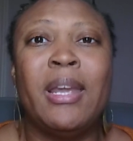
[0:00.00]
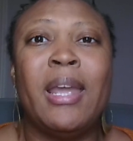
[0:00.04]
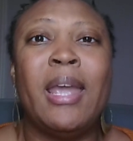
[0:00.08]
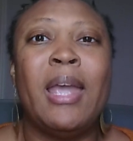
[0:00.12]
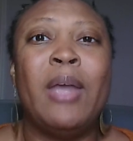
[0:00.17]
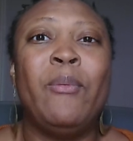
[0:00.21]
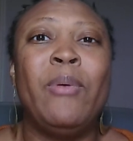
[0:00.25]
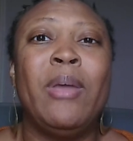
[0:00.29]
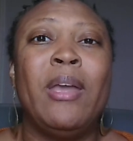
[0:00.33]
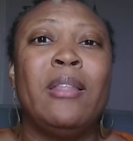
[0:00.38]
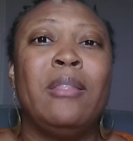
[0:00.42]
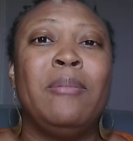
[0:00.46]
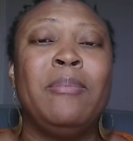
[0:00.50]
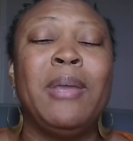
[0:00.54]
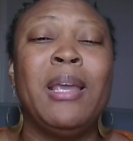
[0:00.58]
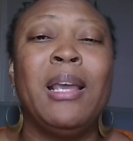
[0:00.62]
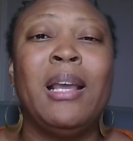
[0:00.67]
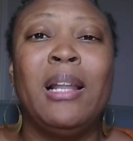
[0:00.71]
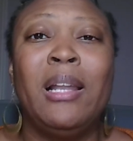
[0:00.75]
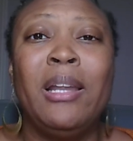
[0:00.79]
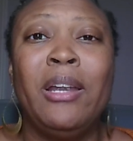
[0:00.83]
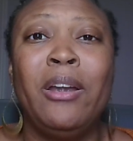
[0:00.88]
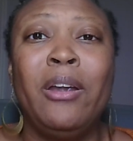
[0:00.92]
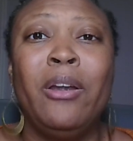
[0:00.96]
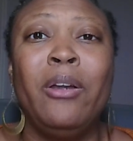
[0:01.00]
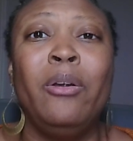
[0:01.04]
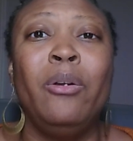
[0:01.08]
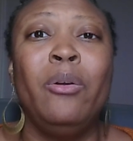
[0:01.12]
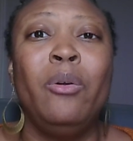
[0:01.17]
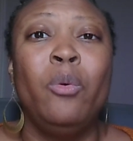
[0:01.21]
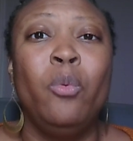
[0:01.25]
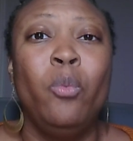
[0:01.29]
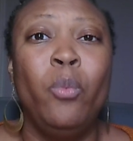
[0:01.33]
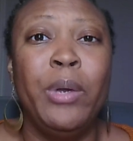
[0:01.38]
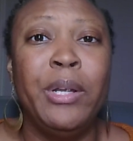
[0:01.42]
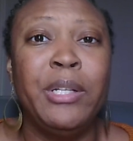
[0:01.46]
and we have to be clear
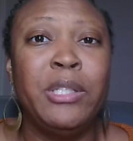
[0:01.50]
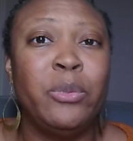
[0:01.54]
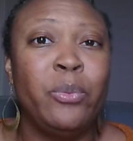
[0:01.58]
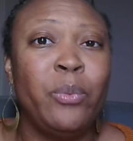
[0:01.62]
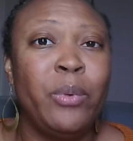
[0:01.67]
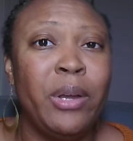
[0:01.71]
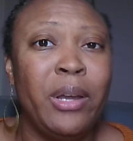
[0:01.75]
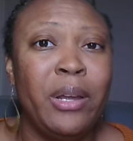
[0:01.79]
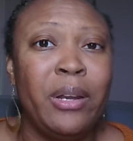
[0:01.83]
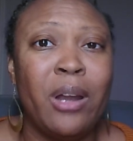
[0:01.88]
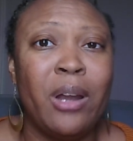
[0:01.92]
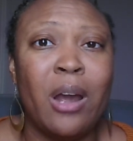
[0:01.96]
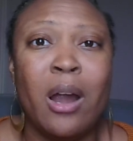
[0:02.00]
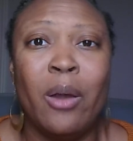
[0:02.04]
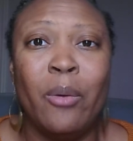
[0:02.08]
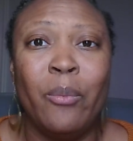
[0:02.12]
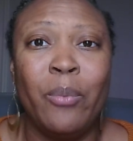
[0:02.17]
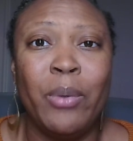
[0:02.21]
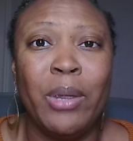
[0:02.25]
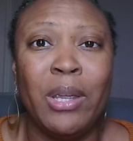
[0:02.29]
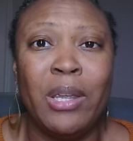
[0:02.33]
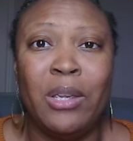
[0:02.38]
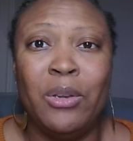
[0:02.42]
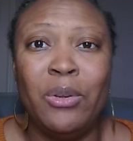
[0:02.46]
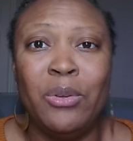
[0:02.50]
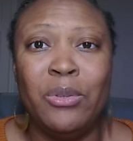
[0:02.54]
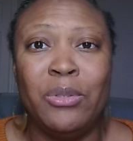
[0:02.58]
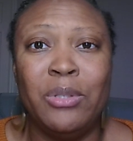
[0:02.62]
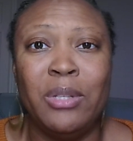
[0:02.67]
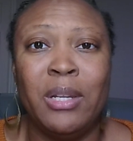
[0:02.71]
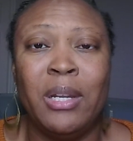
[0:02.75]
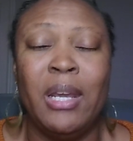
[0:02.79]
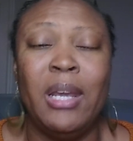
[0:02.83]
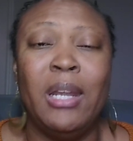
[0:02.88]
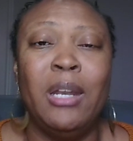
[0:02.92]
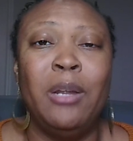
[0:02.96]
which one are we
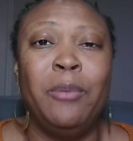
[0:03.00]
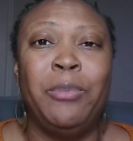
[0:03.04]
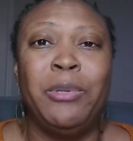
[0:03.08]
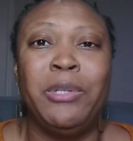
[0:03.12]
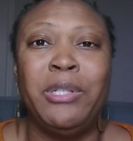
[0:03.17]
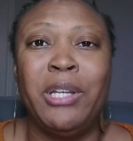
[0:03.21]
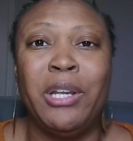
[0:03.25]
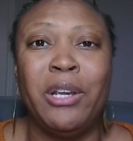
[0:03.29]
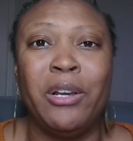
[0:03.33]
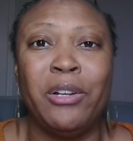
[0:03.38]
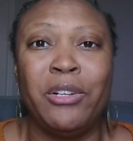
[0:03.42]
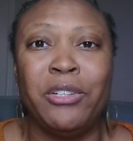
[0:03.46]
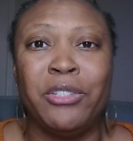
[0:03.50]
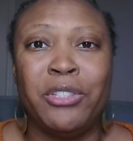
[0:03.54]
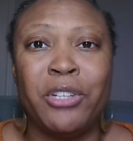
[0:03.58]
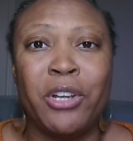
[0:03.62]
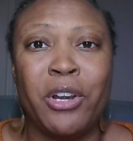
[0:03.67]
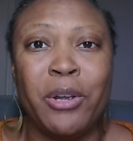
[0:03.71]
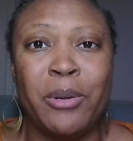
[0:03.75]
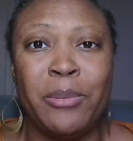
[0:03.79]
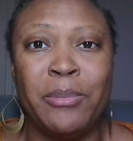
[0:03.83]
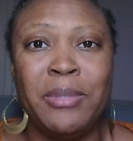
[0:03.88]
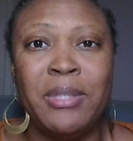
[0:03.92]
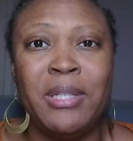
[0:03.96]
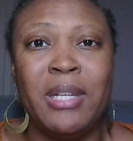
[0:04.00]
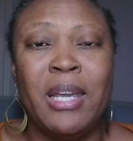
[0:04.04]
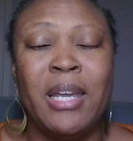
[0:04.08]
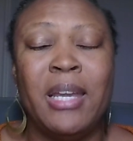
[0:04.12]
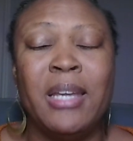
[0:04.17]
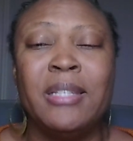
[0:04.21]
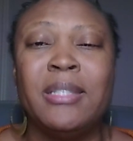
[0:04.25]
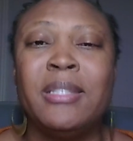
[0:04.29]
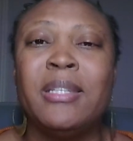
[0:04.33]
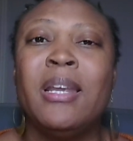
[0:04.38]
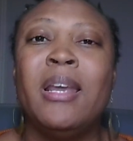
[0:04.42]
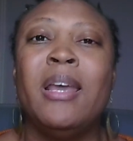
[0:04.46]
using in a particular circumstance.